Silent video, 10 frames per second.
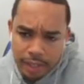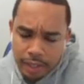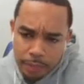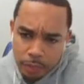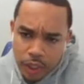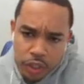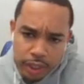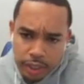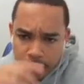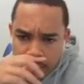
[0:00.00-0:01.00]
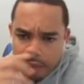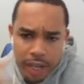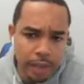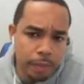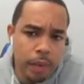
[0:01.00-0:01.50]
the restricted area,
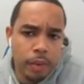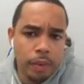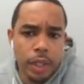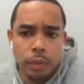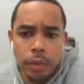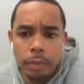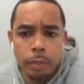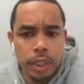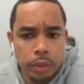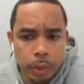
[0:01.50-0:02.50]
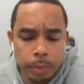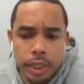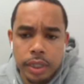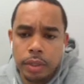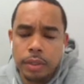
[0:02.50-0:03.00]
right around the rim, which is where Bree
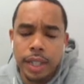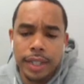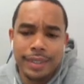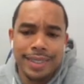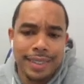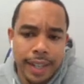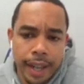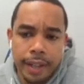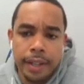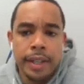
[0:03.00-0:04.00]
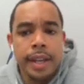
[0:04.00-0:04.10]
Jones likes to attack.